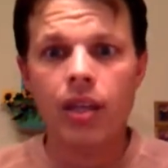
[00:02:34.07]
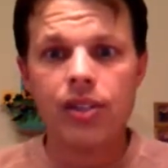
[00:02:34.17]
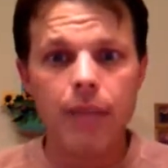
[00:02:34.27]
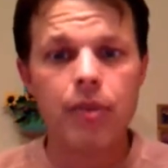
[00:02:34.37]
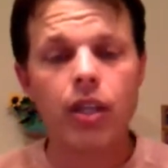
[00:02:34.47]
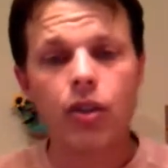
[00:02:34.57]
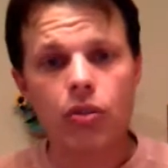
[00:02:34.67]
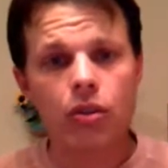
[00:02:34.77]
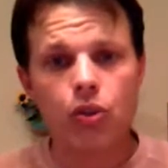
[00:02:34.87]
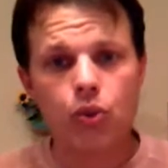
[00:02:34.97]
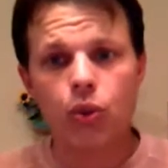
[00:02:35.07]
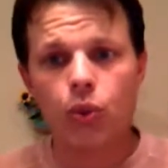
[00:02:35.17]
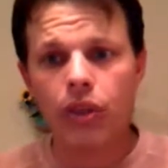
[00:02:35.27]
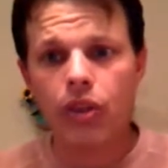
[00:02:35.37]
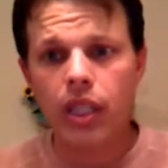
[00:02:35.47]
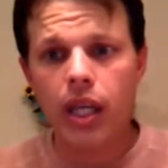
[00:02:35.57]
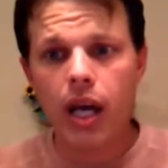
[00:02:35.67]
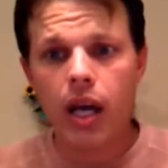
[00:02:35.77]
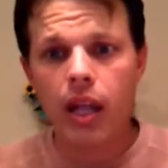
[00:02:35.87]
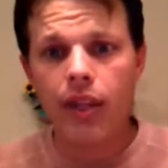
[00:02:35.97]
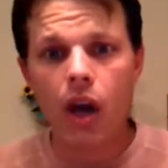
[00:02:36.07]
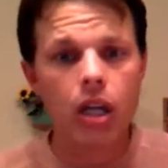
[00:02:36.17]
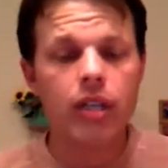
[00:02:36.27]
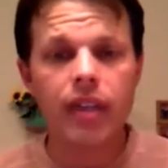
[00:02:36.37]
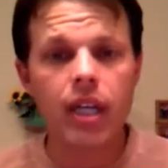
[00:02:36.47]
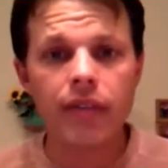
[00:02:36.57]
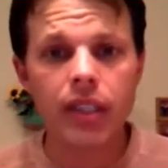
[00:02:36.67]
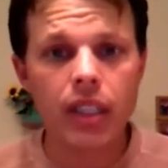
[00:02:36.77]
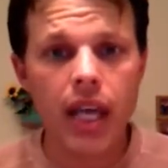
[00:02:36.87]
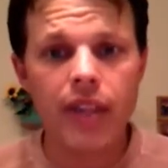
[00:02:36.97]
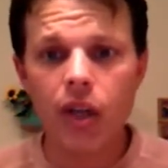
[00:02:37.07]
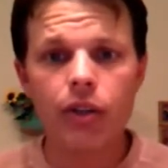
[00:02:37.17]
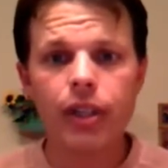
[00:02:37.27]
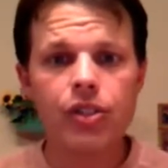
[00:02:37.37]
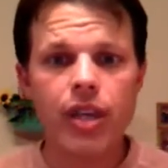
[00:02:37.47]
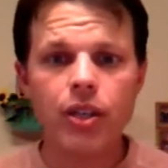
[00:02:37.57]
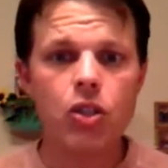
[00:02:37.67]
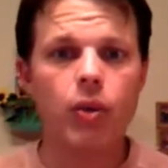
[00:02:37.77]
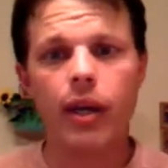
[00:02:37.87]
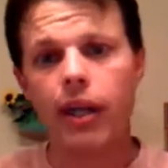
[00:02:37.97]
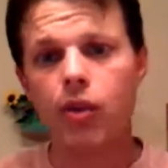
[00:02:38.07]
Same thing is true with the Ark of the Covenant and the earthly sanctuary.